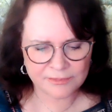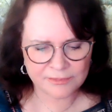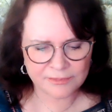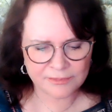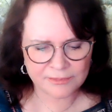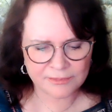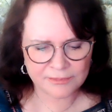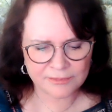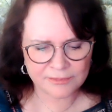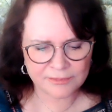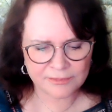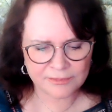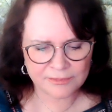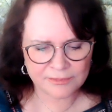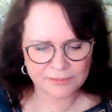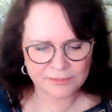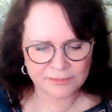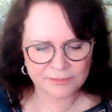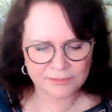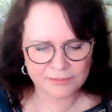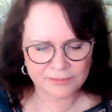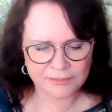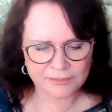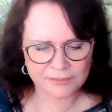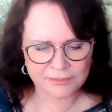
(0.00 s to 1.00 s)

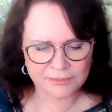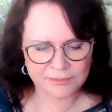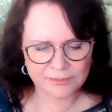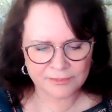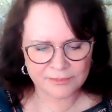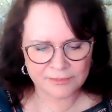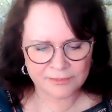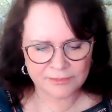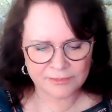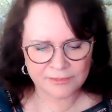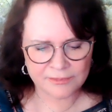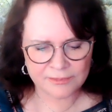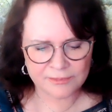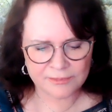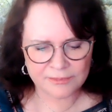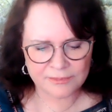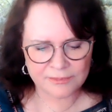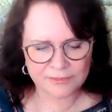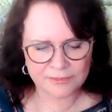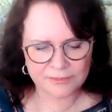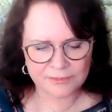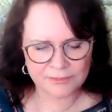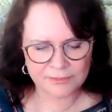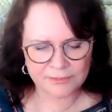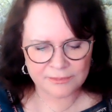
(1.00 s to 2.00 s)

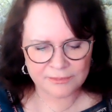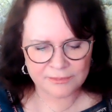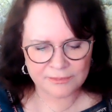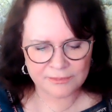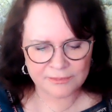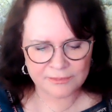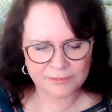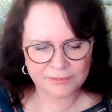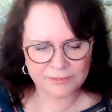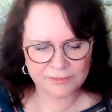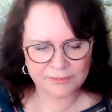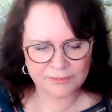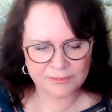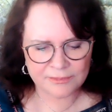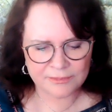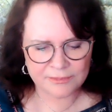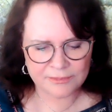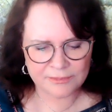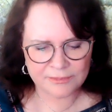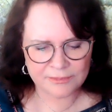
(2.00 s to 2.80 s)
Nobody speaks.